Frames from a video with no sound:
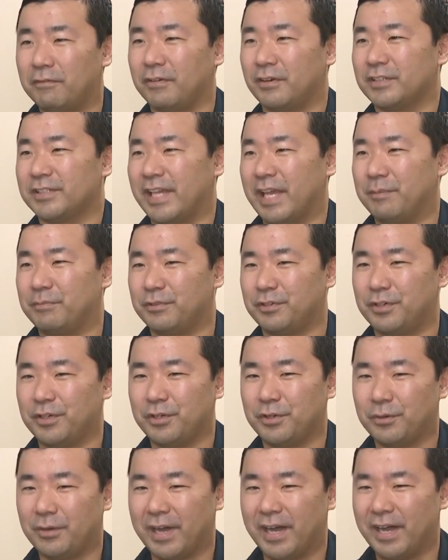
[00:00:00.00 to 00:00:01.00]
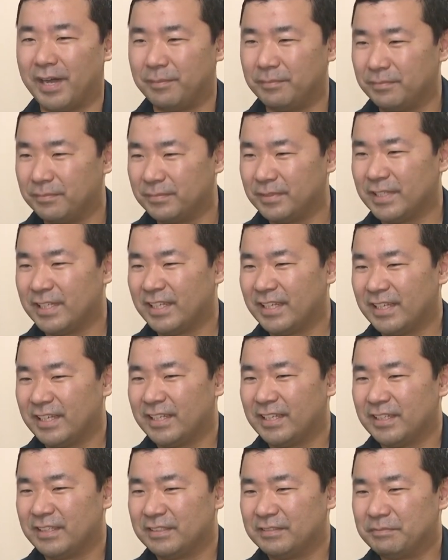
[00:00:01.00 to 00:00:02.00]
first came through, um,
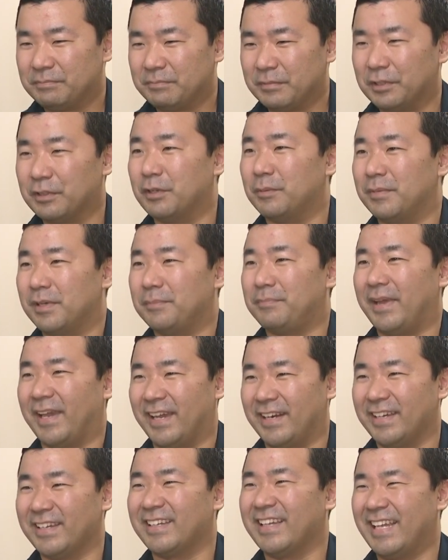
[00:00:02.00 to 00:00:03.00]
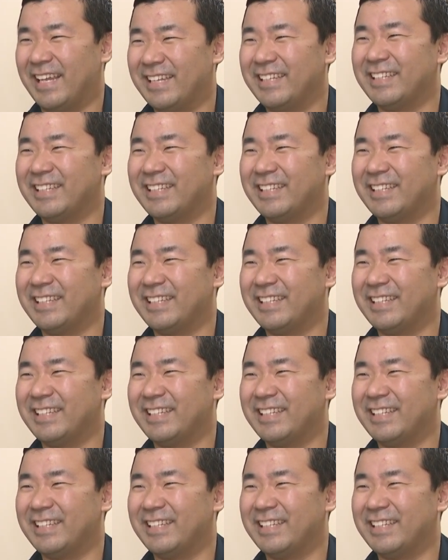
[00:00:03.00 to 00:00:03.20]
a little bit of panic.